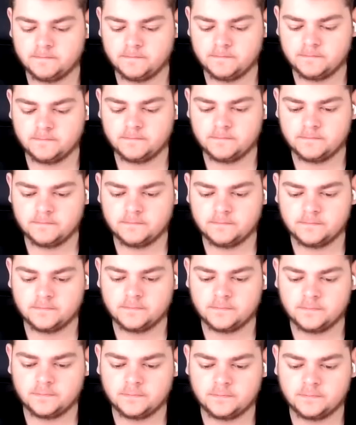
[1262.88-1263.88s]

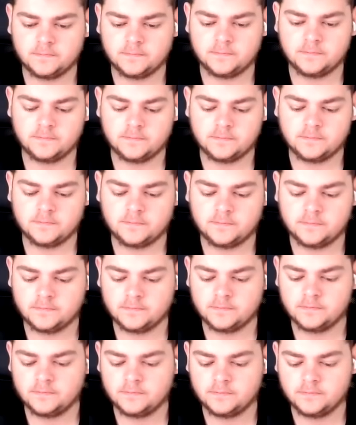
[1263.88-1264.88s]

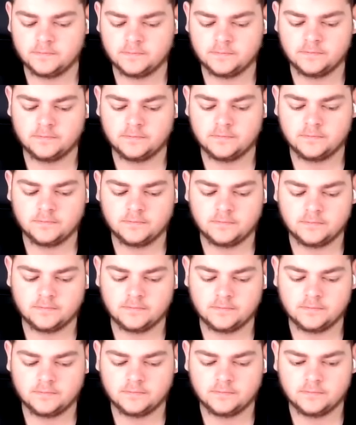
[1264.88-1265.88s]

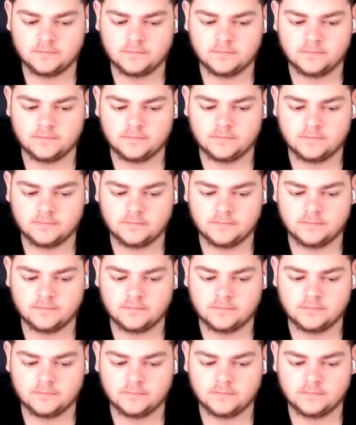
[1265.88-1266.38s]
No words are spoken by the person on screen.